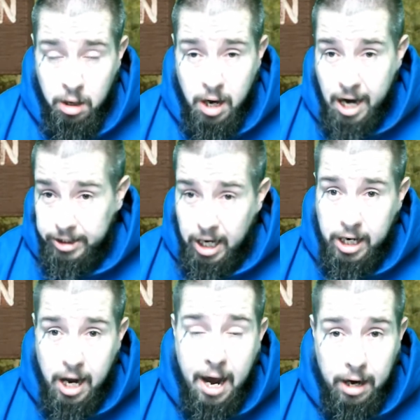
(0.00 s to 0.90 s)
I'll tell you
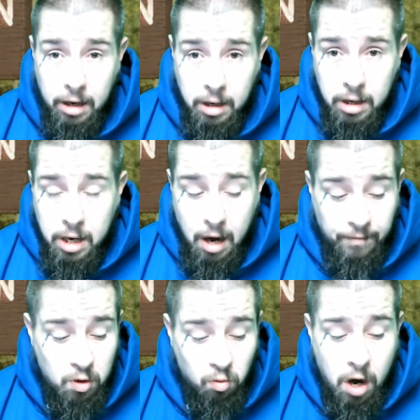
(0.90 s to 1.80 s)
that. If
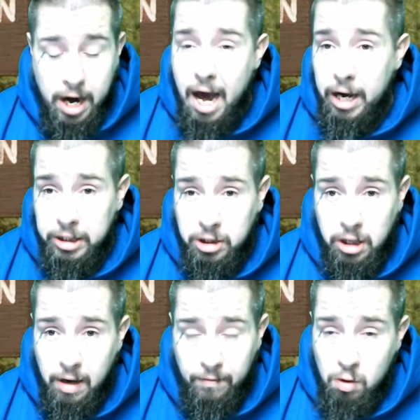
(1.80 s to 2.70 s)
you run out,
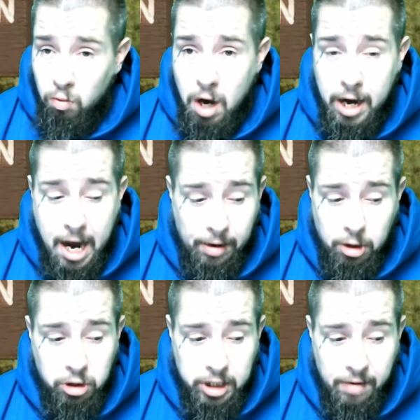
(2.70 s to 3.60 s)

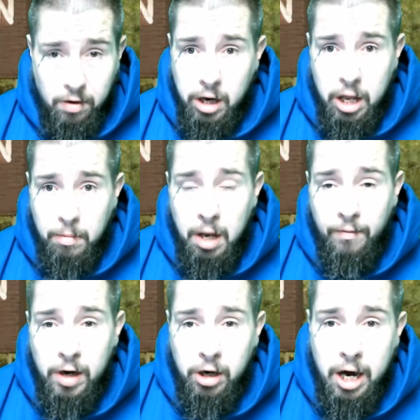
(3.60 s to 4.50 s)
there's never another
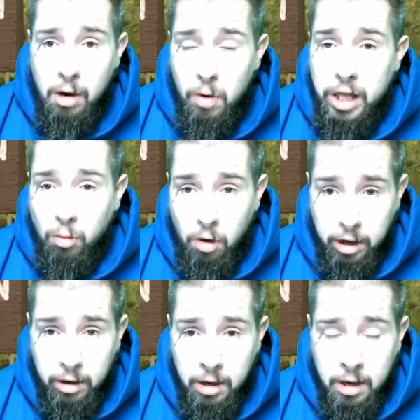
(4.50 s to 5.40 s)
motherfucker there with one.
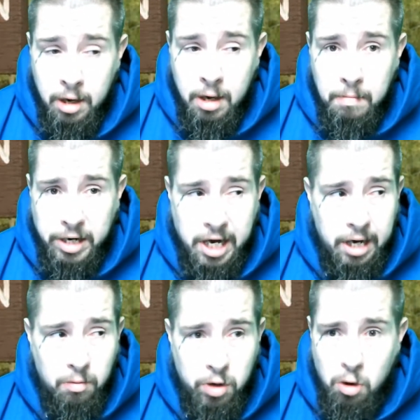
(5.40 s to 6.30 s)
But yet,
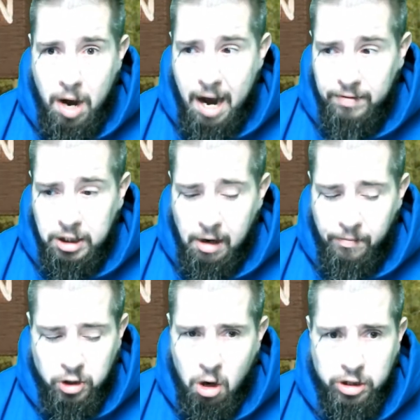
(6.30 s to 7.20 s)
when you have some,
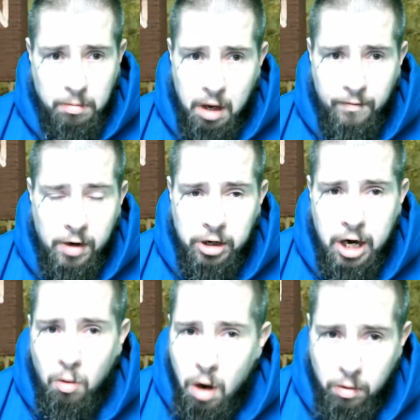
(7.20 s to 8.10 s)
there's always a motherfucker there
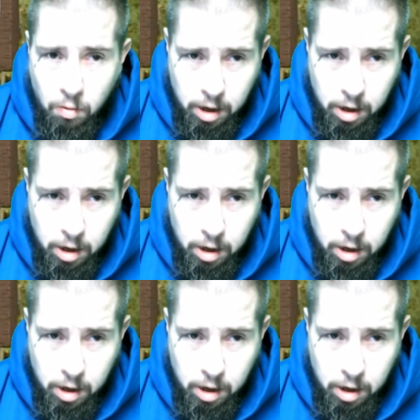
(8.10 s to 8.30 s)
wanting one.